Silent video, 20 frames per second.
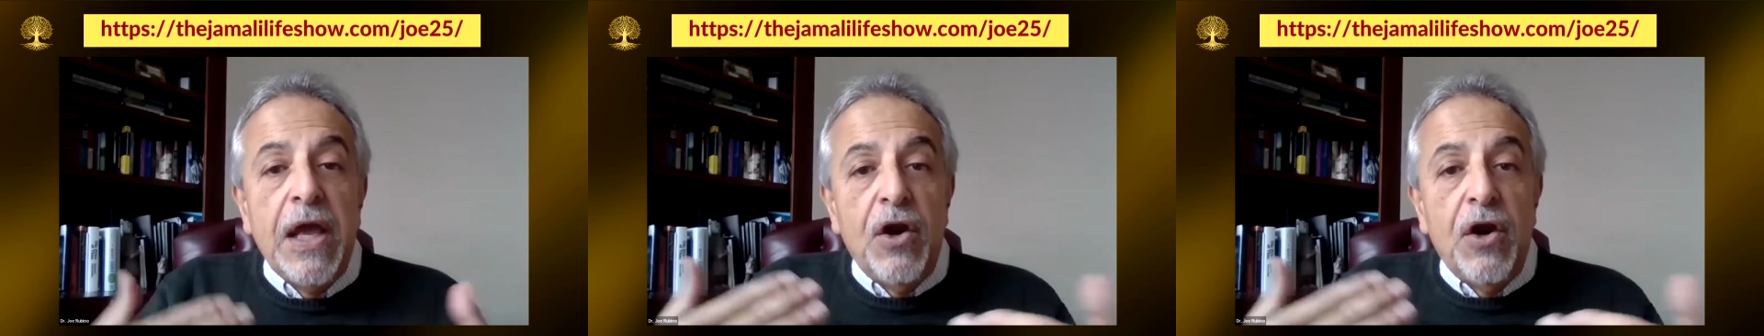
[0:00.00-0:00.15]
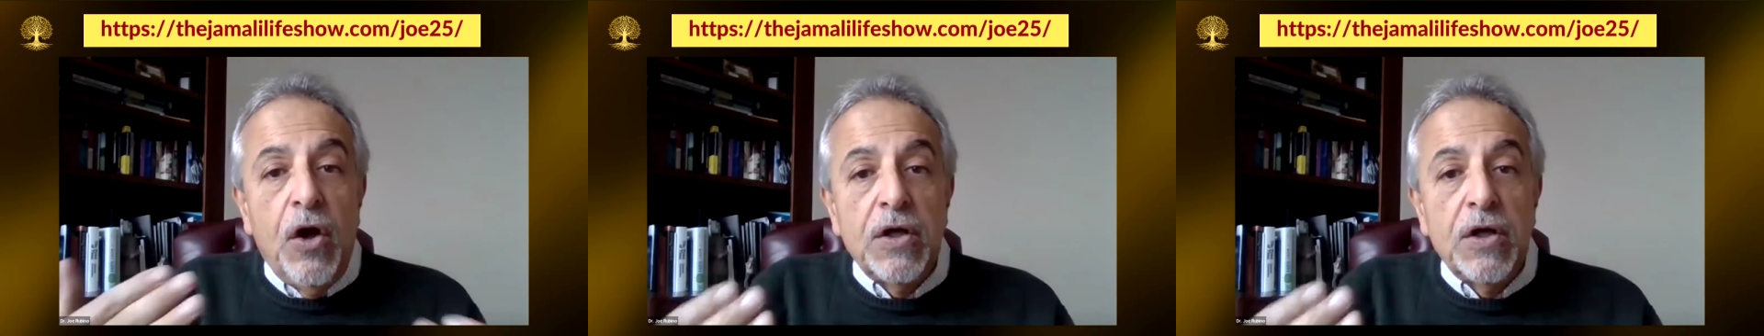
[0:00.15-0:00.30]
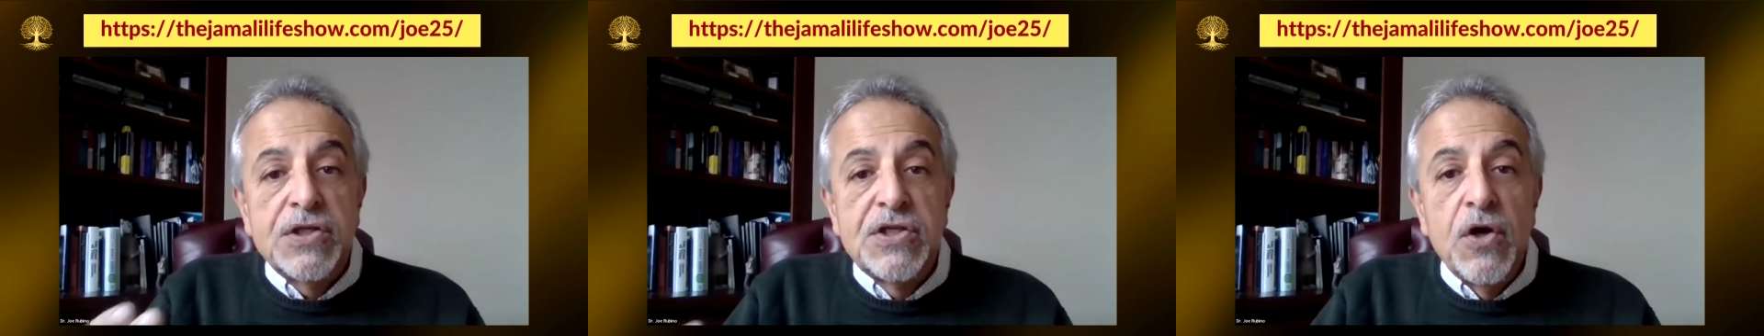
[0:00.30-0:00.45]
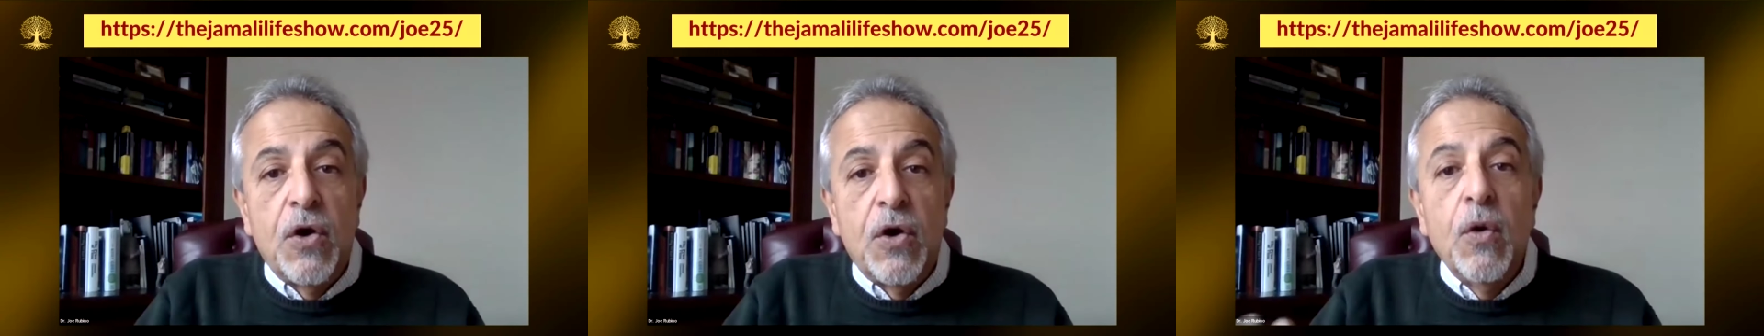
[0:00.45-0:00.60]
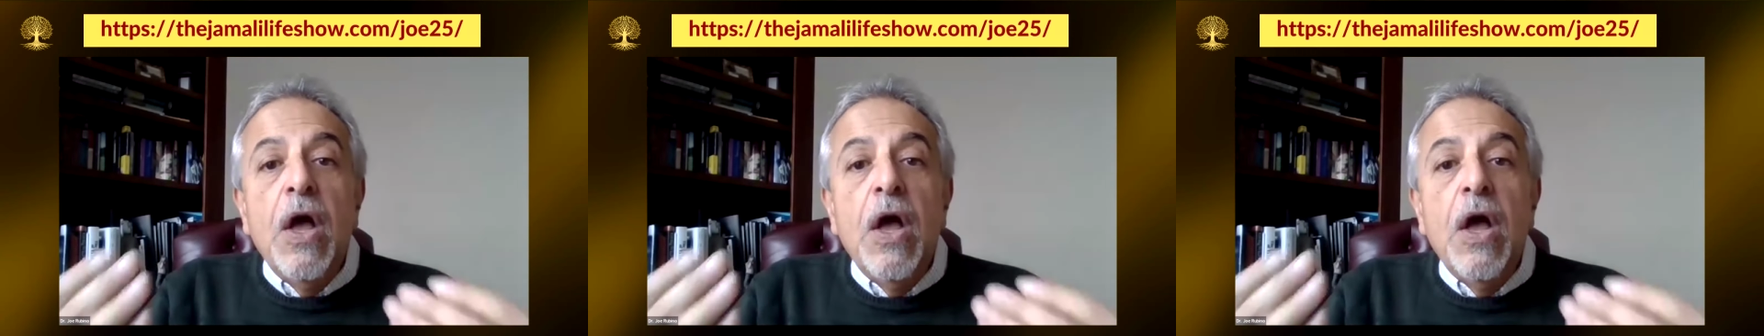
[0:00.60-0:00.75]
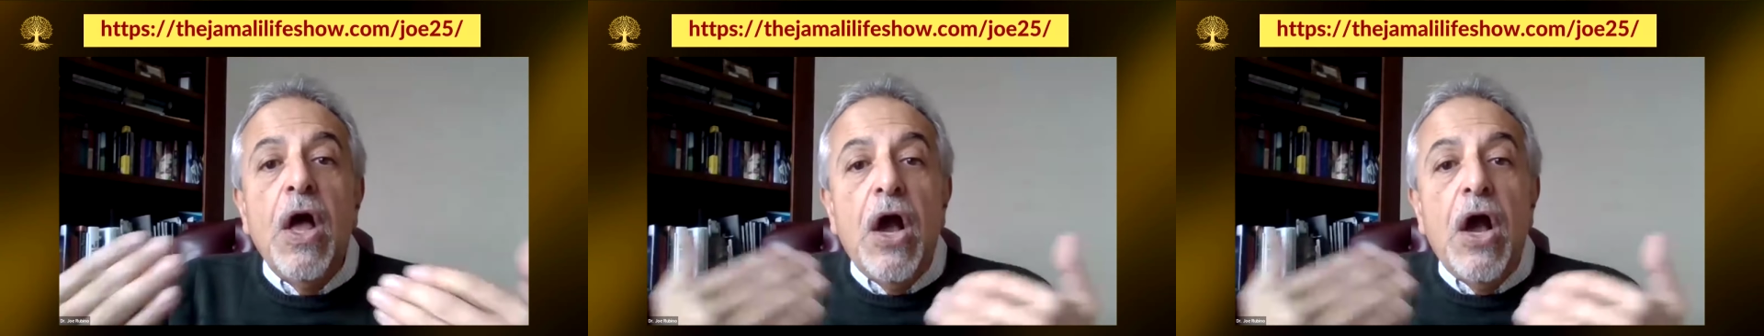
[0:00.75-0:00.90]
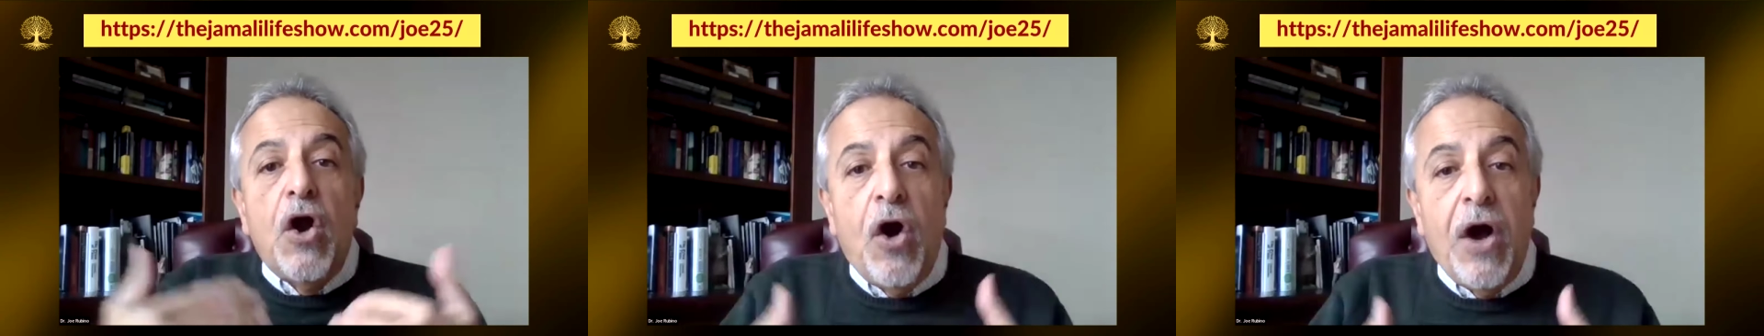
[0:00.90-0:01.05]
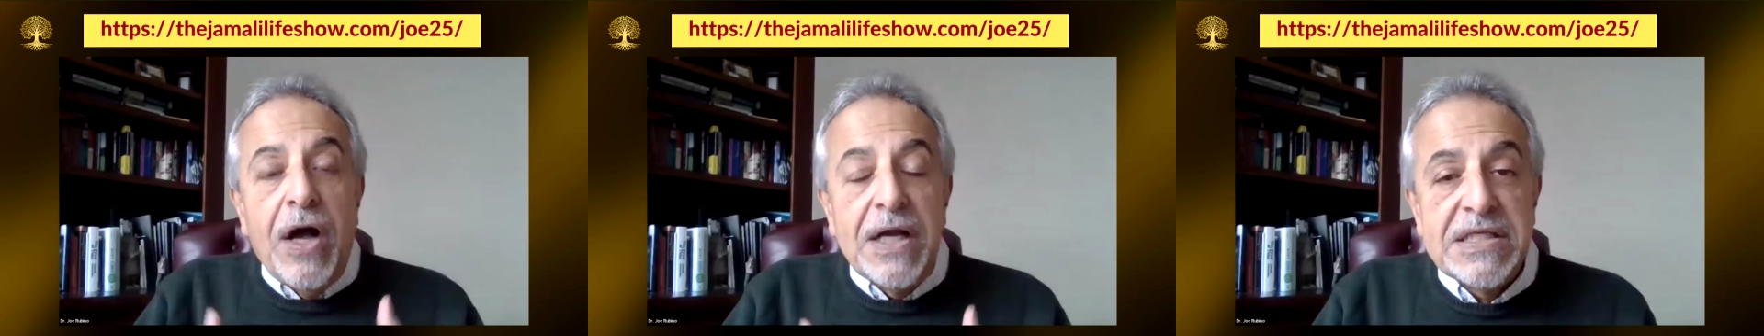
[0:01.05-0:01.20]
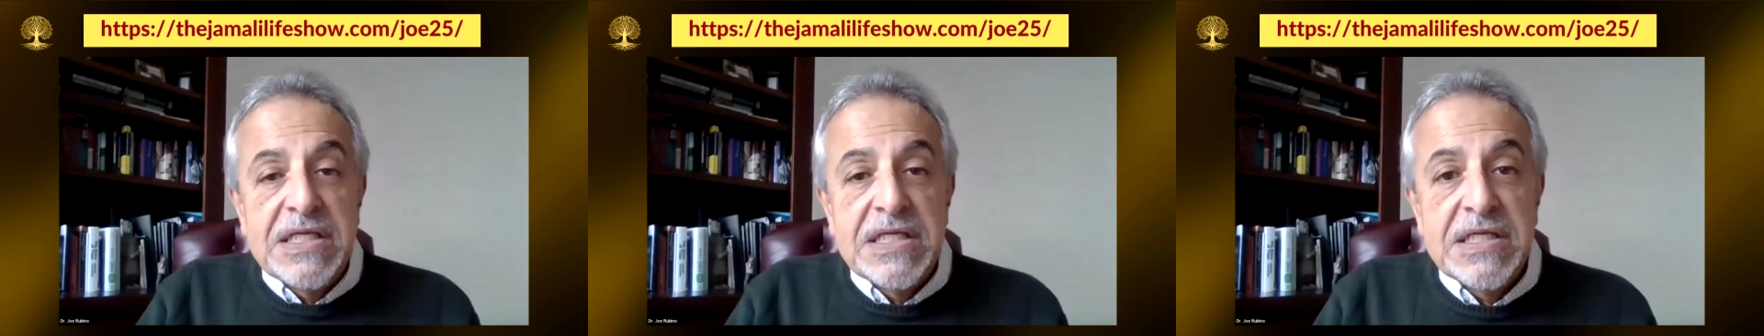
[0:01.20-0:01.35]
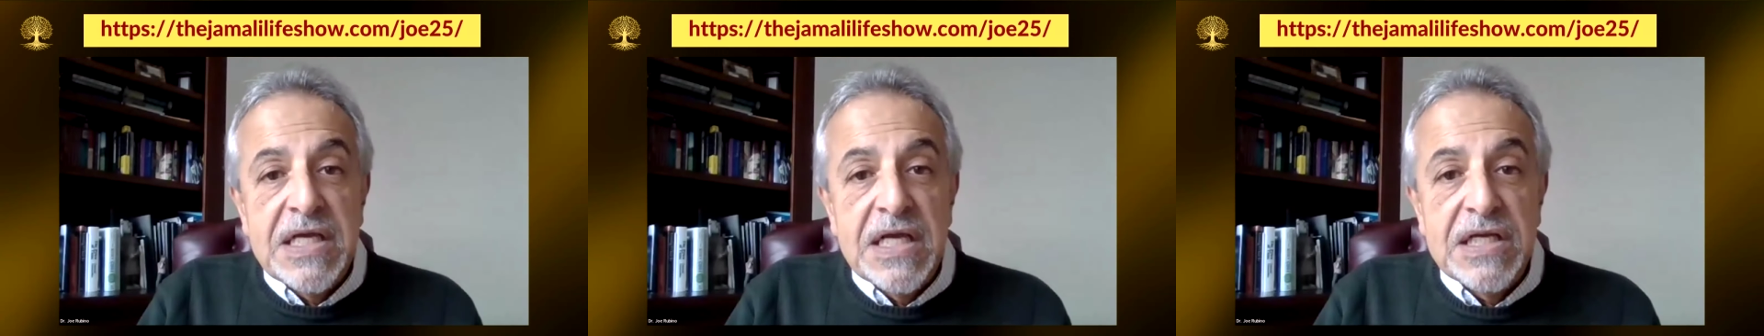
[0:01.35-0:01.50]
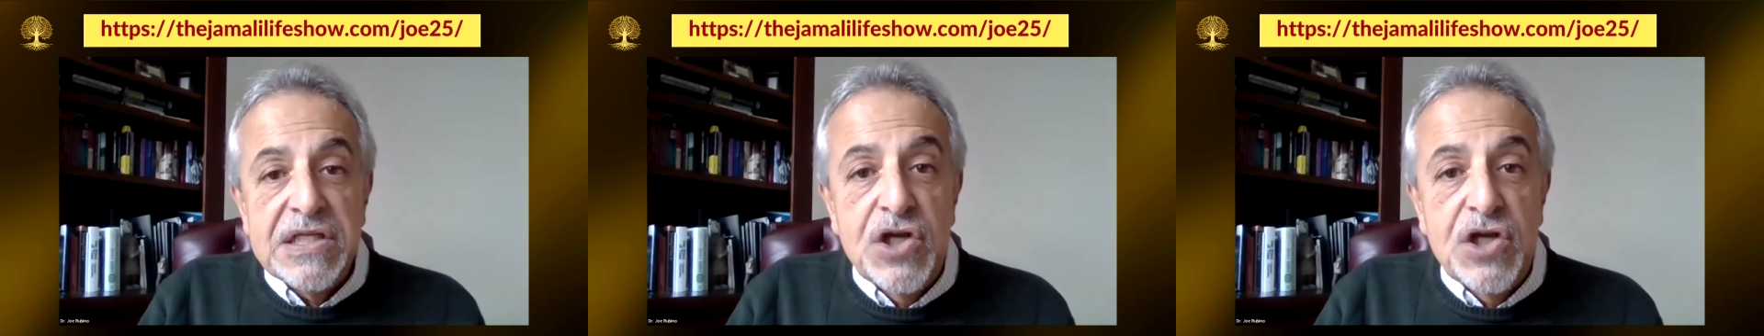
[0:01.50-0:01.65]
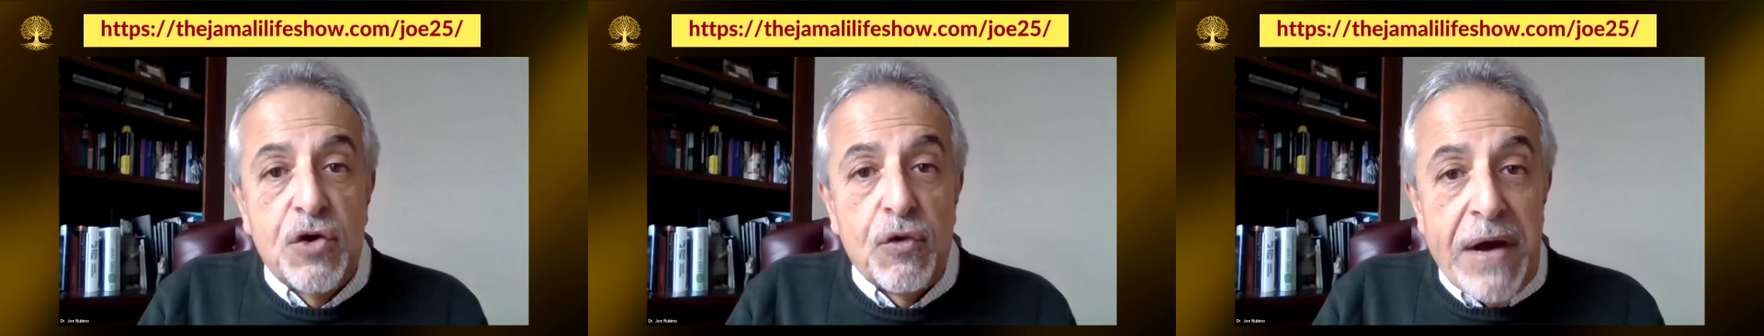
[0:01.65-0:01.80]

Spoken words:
It also causes us